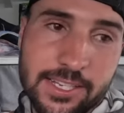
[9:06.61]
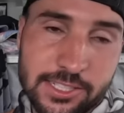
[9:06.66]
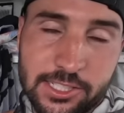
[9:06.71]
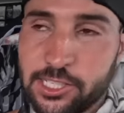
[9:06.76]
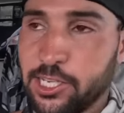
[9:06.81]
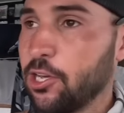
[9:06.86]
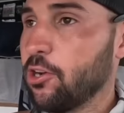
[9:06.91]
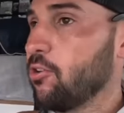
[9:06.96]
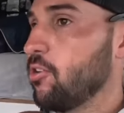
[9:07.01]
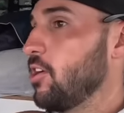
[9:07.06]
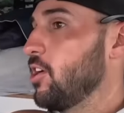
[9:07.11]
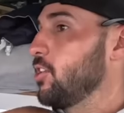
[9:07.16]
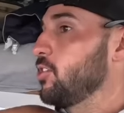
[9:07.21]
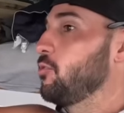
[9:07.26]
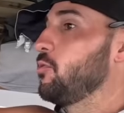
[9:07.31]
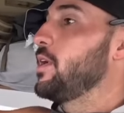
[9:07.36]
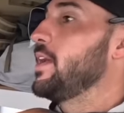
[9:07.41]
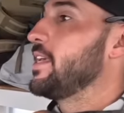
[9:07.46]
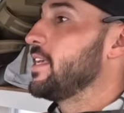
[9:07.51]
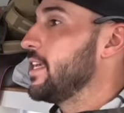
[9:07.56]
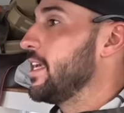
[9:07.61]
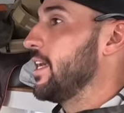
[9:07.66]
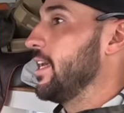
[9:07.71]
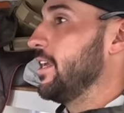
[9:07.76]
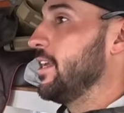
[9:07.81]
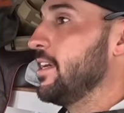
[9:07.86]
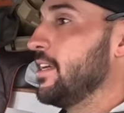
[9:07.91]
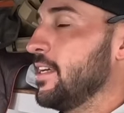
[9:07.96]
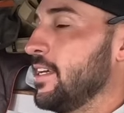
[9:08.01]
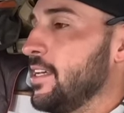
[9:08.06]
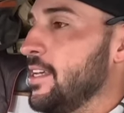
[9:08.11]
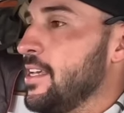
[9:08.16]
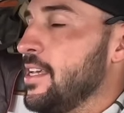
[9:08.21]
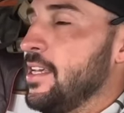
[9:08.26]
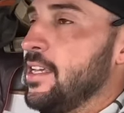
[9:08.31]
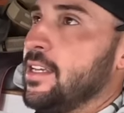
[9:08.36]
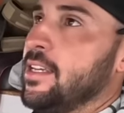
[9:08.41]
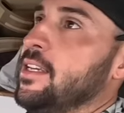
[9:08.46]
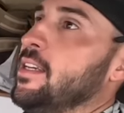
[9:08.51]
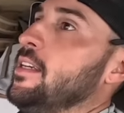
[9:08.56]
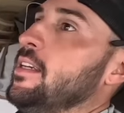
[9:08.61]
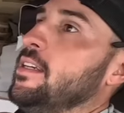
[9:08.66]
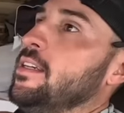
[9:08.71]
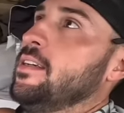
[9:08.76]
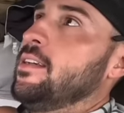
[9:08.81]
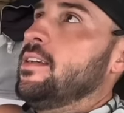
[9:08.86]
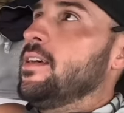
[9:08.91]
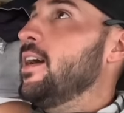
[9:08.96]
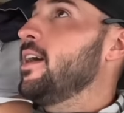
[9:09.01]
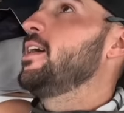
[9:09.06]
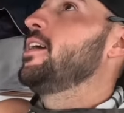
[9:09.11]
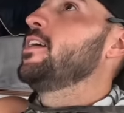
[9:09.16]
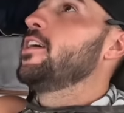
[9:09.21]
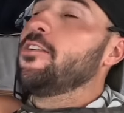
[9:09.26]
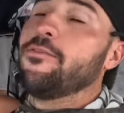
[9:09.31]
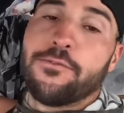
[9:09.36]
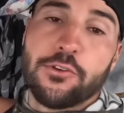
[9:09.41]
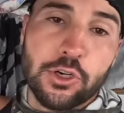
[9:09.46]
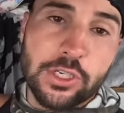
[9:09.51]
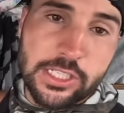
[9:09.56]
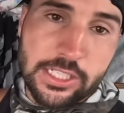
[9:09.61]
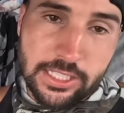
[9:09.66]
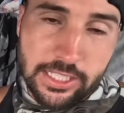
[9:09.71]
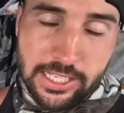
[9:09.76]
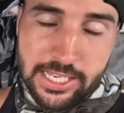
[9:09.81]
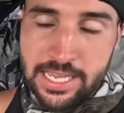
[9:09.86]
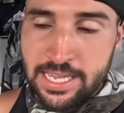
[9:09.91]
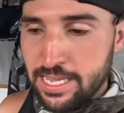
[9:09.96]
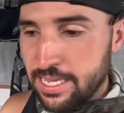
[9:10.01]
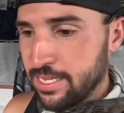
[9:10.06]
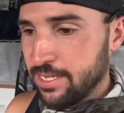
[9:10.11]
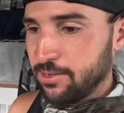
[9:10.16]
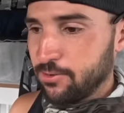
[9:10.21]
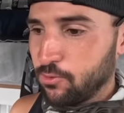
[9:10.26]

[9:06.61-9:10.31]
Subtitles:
So on the way in, unfortunately,